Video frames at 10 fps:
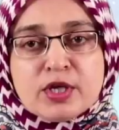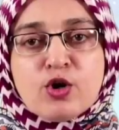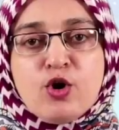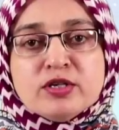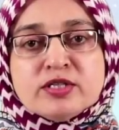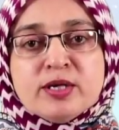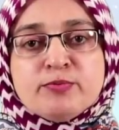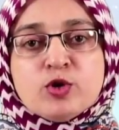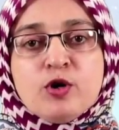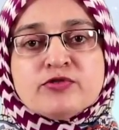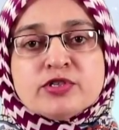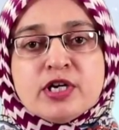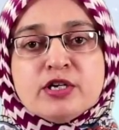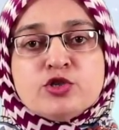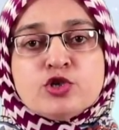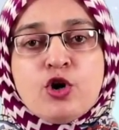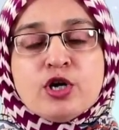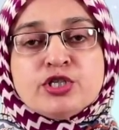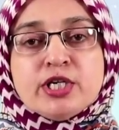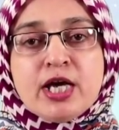The concept of Sir
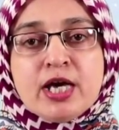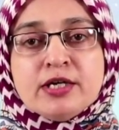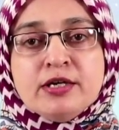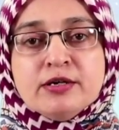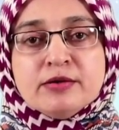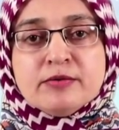George Airy.